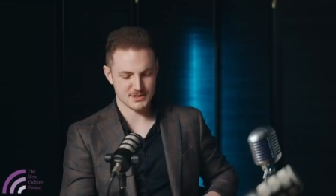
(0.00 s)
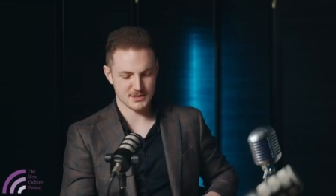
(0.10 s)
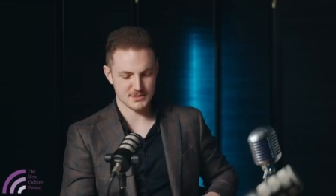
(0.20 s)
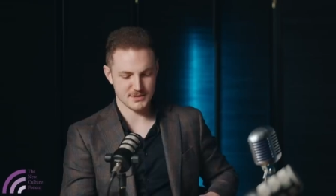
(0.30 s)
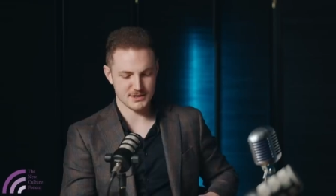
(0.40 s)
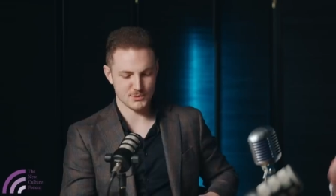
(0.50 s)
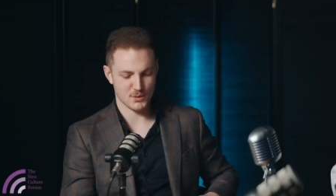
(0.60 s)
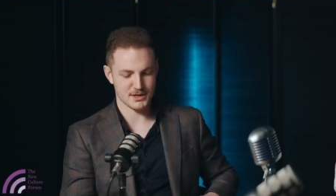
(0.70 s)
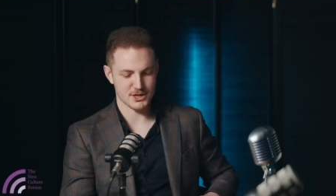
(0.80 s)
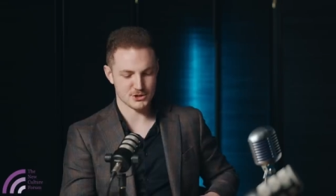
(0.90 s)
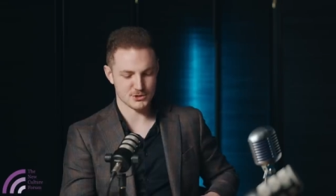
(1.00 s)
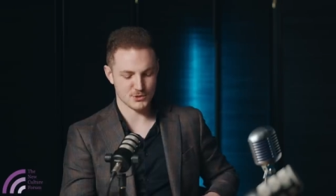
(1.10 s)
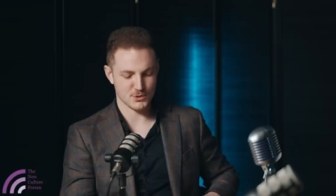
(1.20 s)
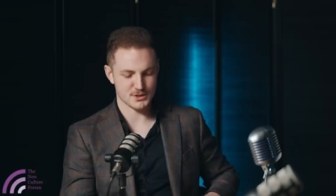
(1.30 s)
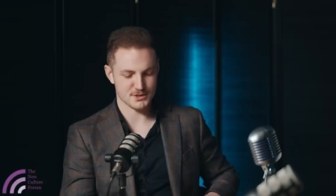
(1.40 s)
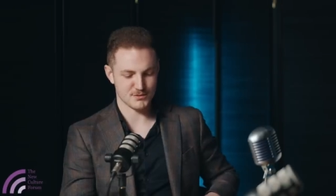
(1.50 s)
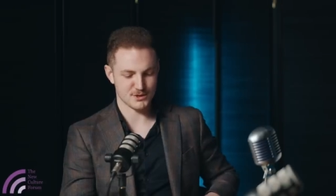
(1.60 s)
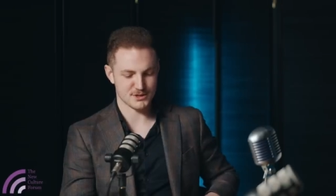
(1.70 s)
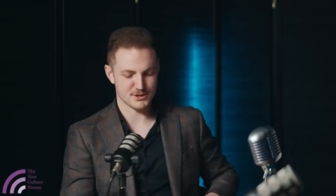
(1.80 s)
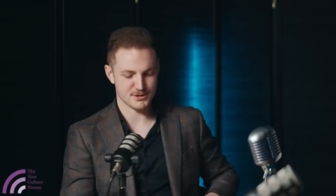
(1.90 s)
kinds of like One Nation Tories have
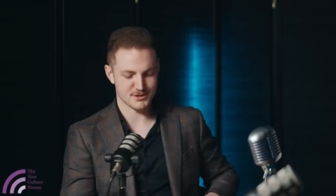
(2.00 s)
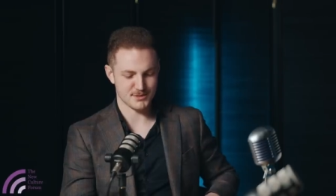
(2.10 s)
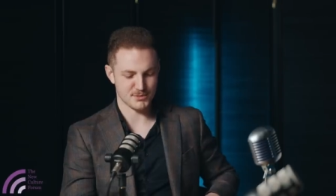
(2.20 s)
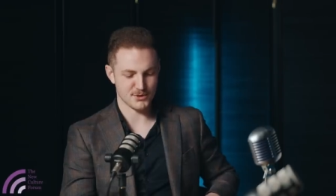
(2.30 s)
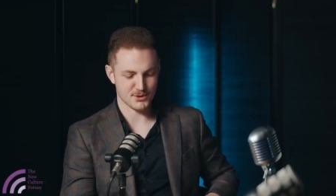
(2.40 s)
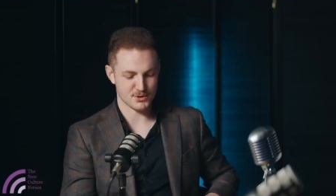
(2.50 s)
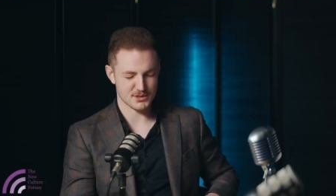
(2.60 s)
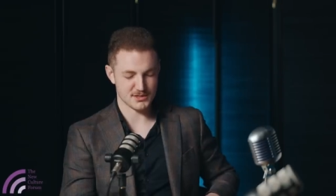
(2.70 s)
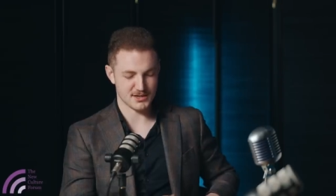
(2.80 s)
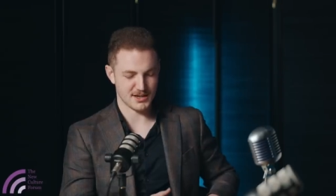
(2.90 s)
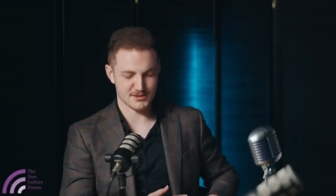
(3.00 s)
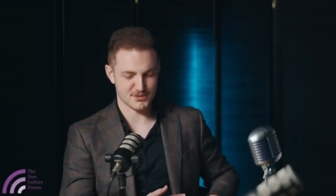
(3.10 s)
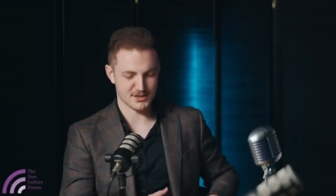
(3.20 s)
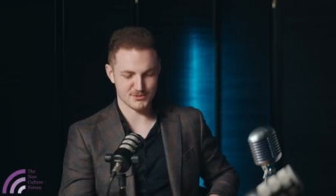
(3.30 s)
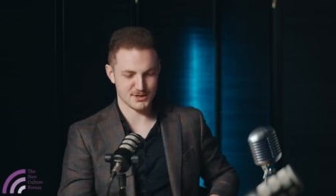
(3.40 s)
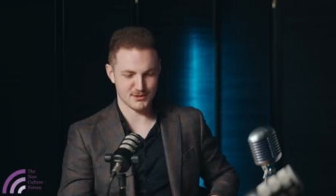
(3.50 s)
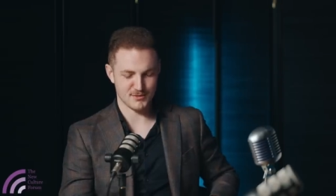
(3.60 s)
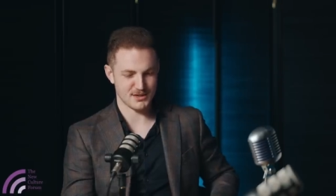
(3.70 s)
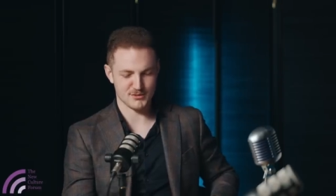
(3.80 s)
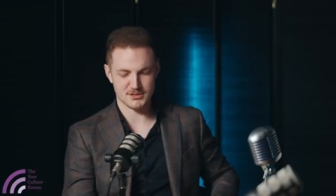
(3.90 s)
written a book, which is I tried to read some
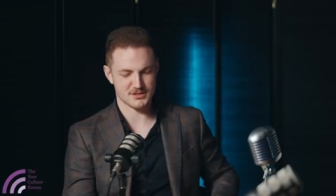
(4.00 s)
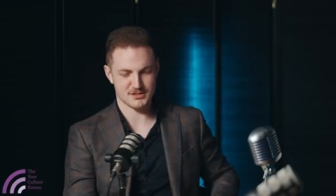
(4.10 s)
of it. It was just